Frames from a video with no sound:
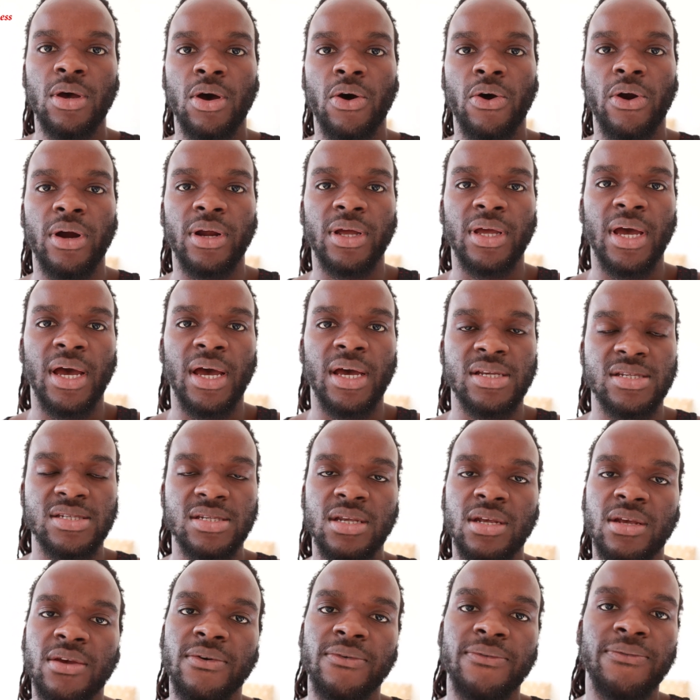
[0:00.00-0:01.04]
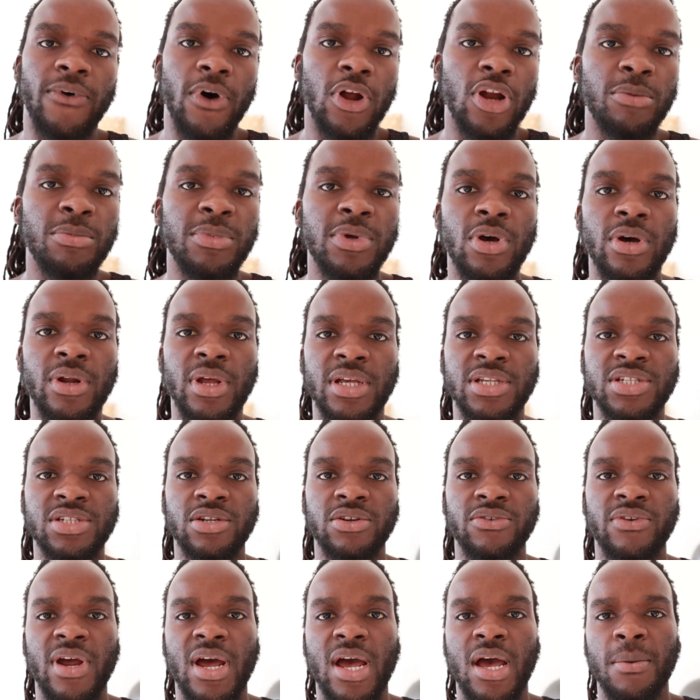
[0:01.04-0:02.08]
Alright guys, follow me on
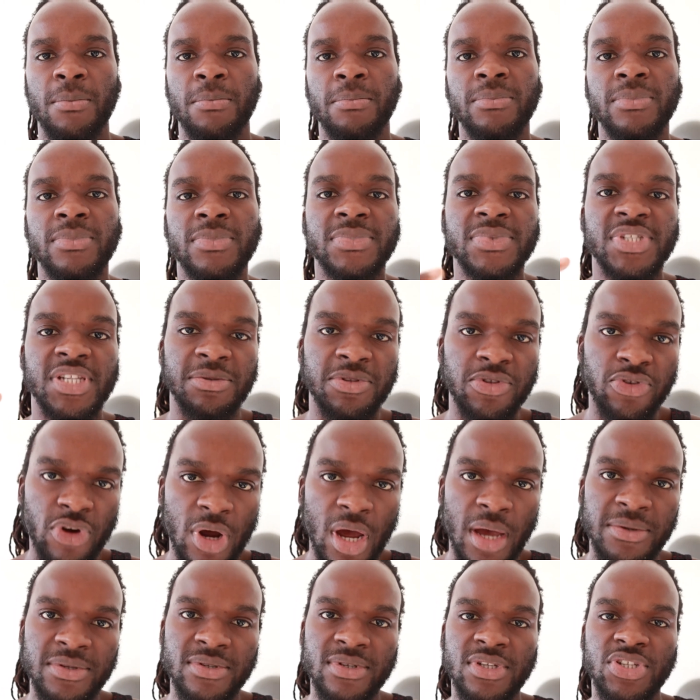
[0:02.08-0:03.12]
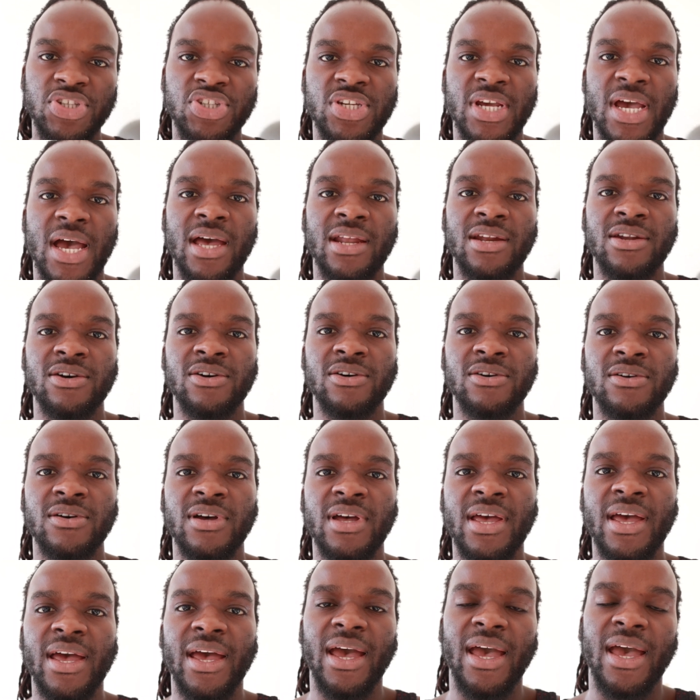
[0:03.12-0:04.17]
Instagram, subscribe to the
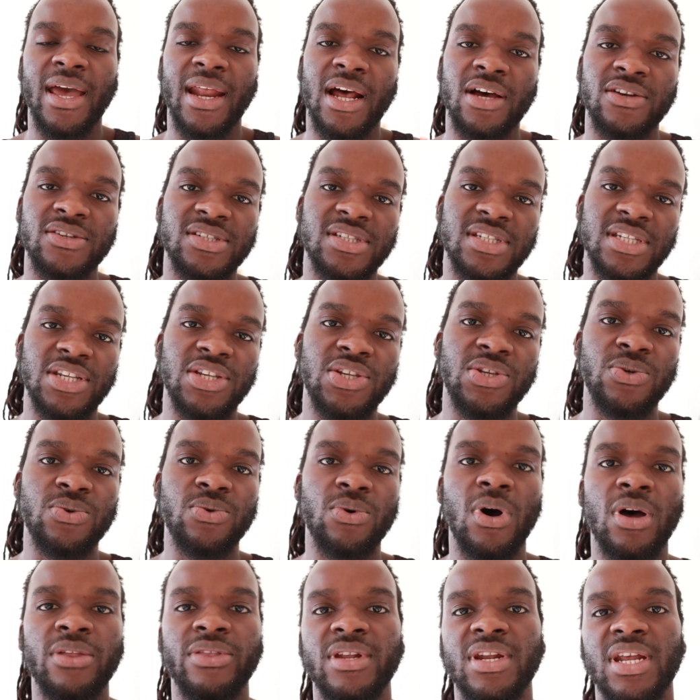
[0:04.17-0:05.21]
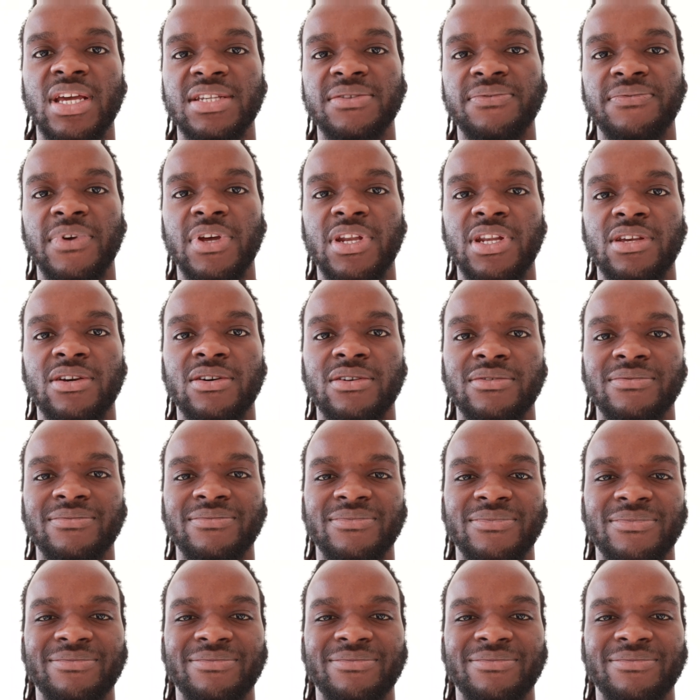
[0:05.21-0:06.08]
channel, and I'll see you on the next video.